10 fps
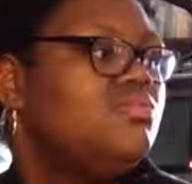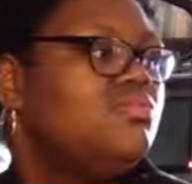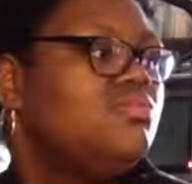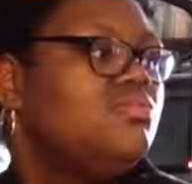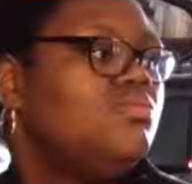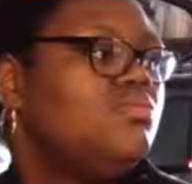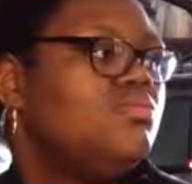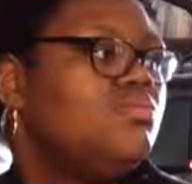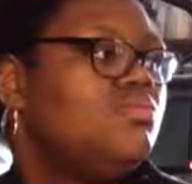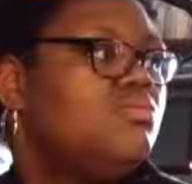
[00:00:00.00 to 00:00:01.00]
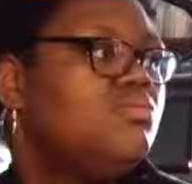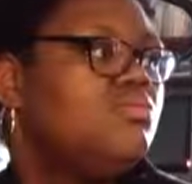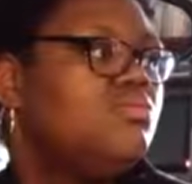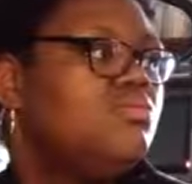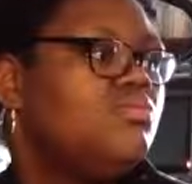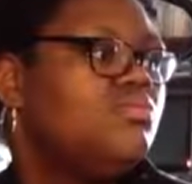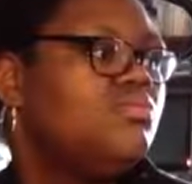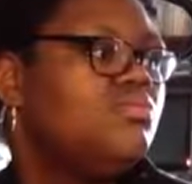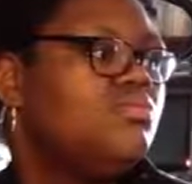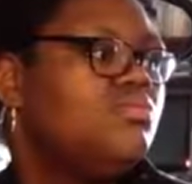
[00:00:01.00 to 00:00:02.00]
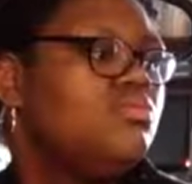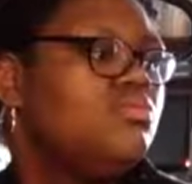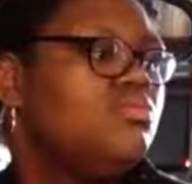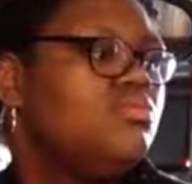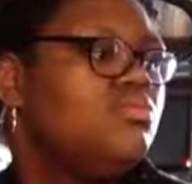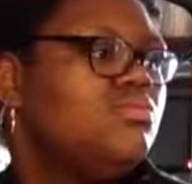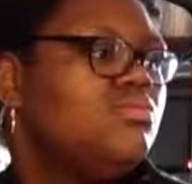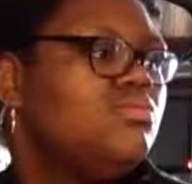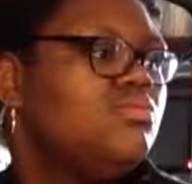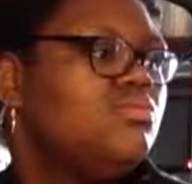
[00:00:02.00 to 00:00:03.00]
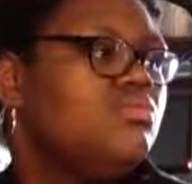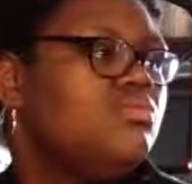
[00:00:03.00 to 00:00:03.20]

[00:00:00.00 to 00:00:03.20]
(not speaking)